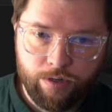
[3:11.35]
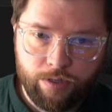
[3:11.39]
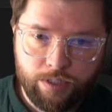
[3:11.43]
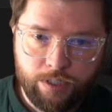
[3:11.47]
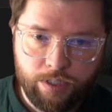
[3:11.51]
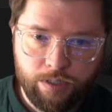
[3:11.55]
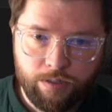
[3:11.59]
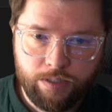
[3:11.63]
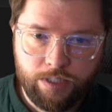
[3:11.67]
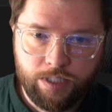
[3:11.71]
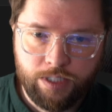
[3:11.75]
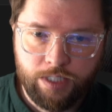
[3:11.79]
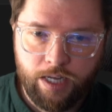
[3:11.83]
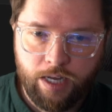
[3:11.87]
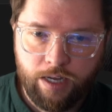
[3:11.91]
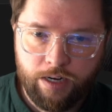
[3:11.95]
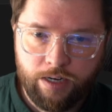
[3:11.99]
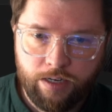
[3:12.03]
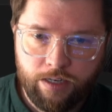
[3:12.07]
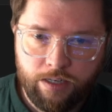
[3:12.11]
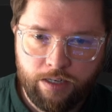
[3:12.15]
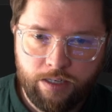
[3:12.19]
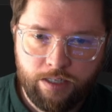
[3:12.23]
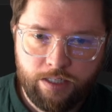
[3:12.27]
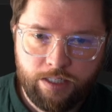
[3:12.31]
So it's not
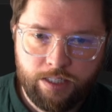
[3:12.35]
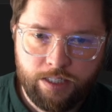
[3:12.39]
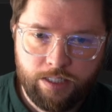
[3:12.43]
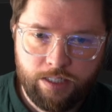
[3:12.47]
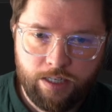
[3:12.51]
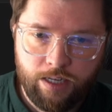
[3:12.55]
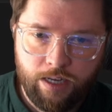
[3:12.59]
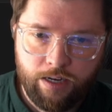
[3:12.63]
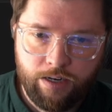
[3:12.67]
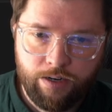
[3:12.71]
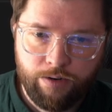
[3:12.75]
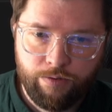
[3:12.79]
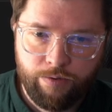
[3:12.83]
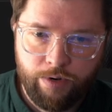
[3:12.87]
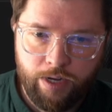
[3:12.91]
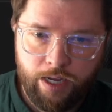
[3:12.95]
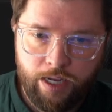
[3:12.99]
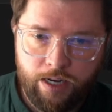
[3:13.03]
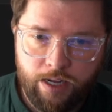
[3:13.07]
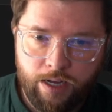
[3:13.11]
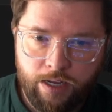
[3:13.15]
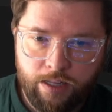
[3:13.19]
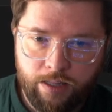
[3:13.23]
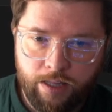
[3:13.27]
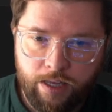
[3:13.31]
an
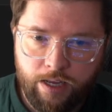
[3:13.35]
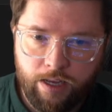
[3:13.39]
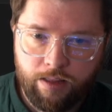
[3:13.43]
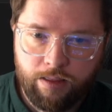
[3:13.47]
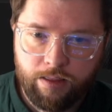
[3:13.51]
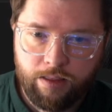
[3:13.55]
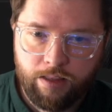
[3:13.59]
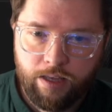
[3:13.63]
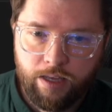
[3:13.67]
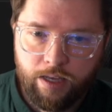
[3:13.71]
array.length.